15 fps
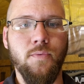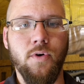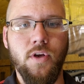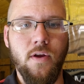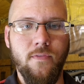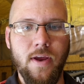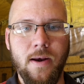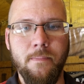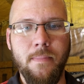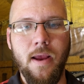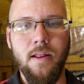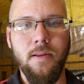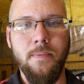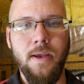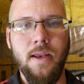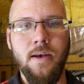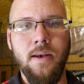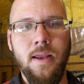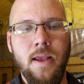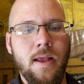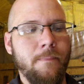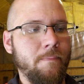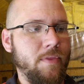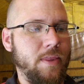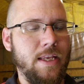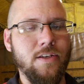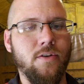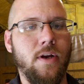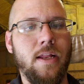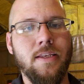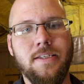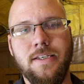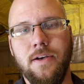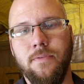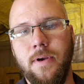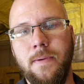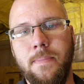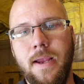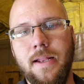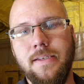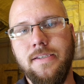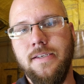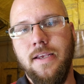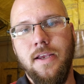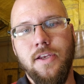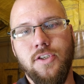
where you've got to mail them in, these are instant rebates.